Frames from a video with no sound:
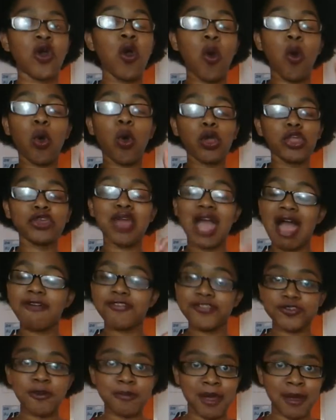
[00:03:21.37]
All you have
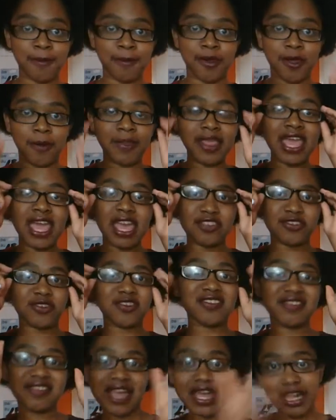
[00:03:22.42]
to remember is you
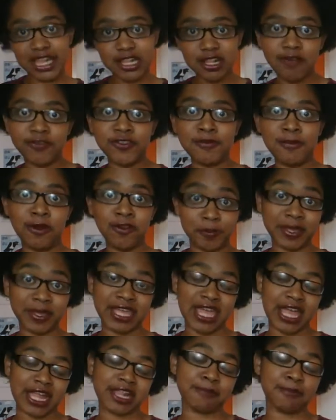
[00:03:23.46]
section off the
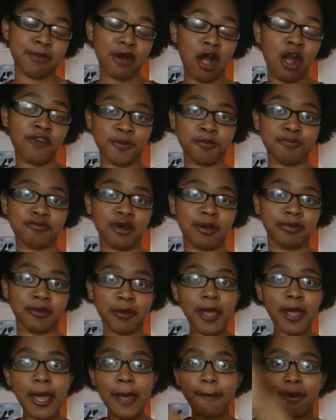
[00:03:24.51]
multiplication part of the problem,
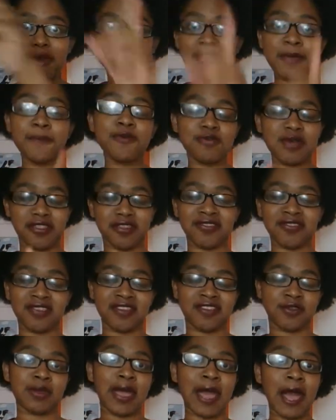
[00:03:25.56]
put it in parentheses
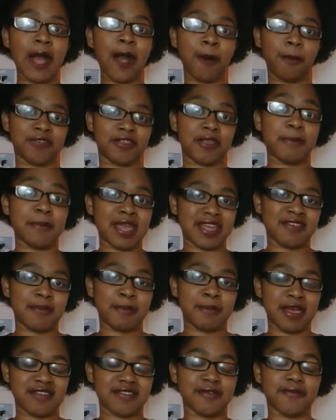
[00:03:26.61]
so it helps, it makes it
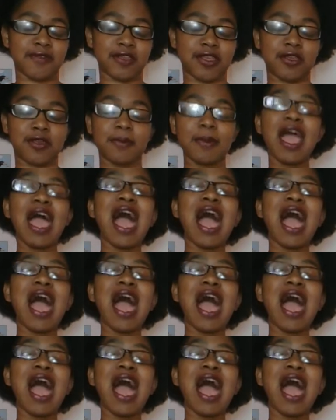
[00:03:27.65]
better for you.